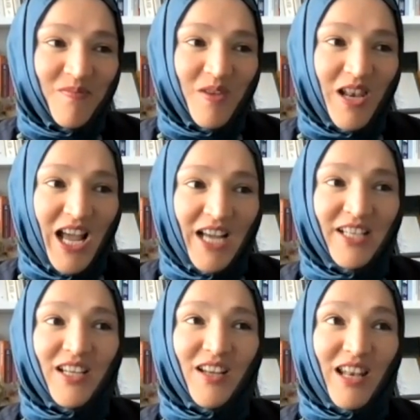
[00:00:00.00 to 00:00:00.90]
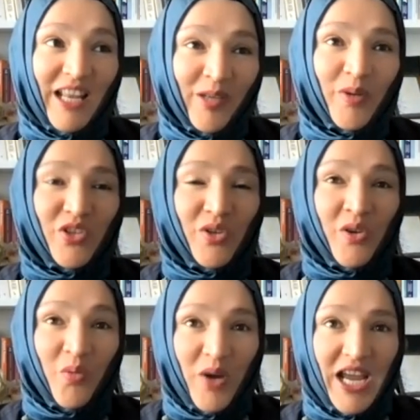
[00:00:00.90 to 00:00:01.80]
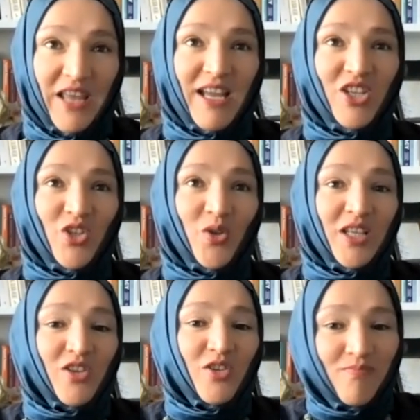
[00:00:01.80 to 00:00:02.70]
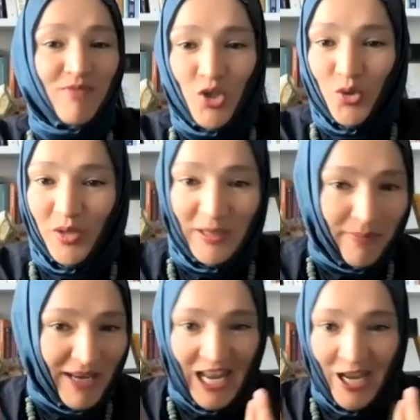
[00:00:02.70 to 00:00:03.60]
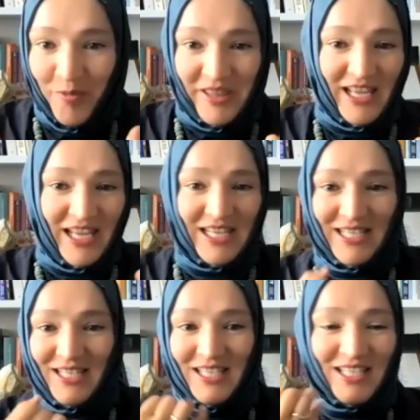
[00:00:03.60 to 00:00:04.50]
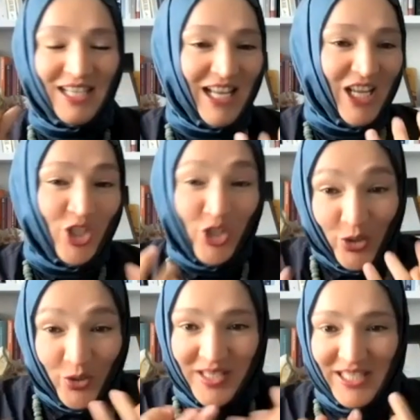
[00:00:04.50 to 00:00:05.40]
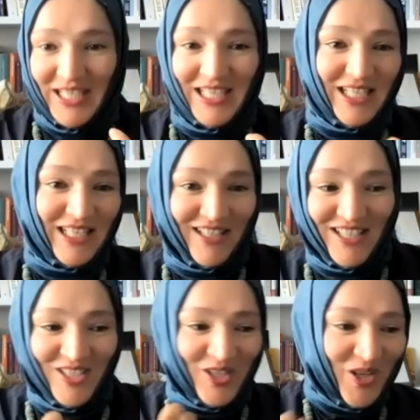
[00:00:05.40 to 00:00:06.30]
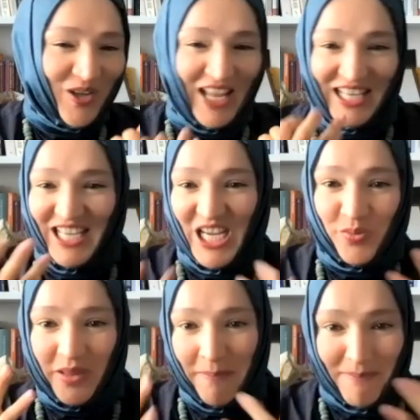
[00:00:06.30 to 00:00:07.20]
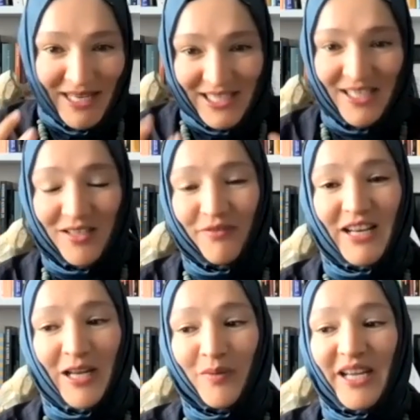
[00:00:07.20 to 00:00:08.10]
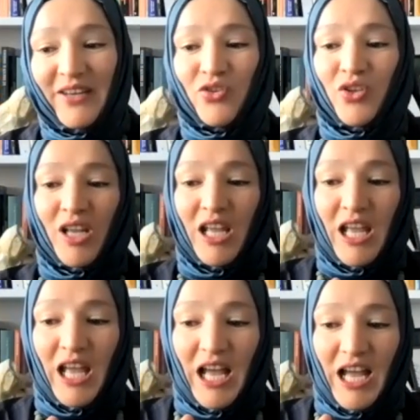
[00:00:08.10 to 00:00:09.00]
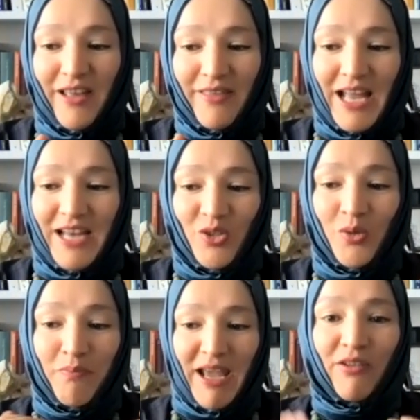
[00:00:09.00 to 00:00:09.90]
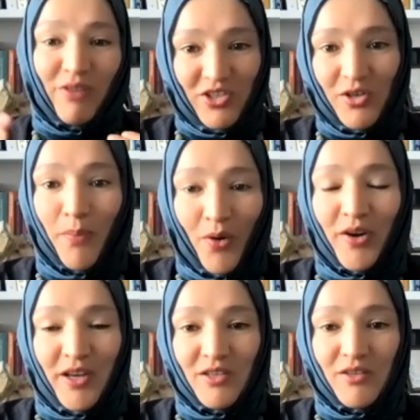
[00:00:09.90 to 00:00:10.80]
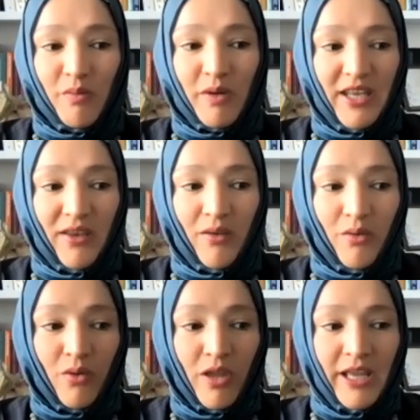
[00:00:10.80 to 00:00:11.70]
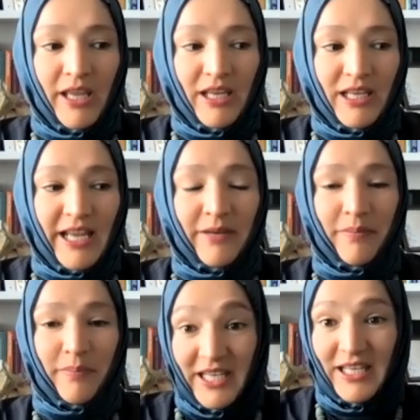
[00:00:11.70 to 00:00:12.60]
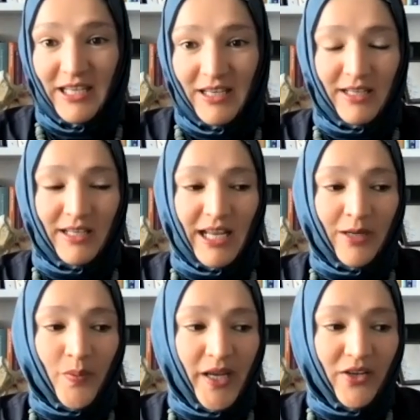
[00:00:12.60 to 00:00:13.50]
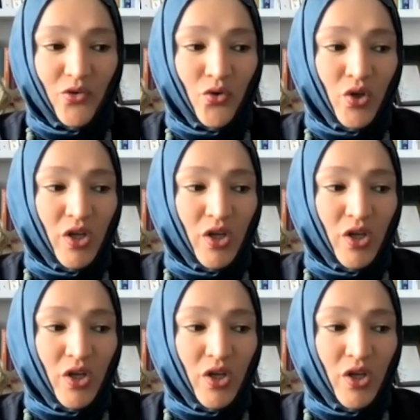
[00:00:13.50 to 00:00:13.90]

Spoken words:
learn a language in a way that you can truly play with it and use it and, engage with the messiness of language, that you may reach a point where you can be in a language.